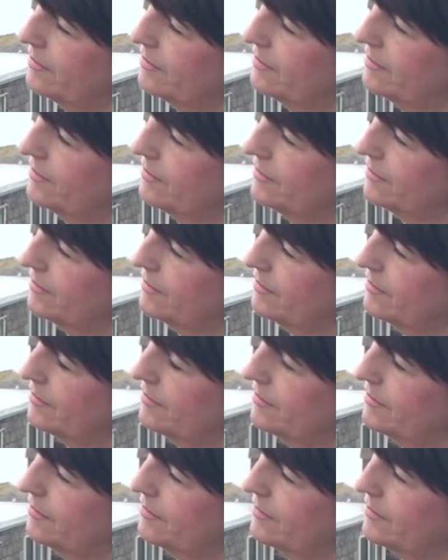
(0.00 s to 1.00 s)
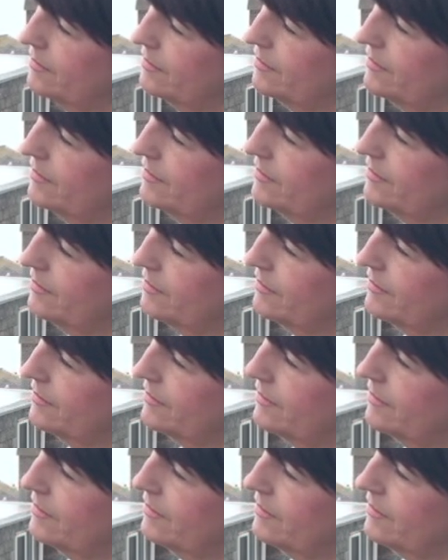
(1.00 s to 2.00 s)

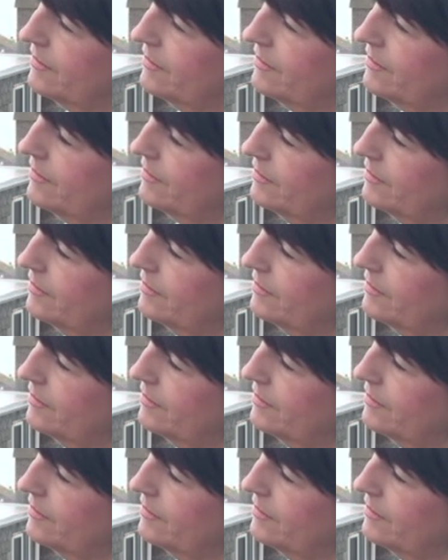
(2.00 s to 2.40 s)
[no speech]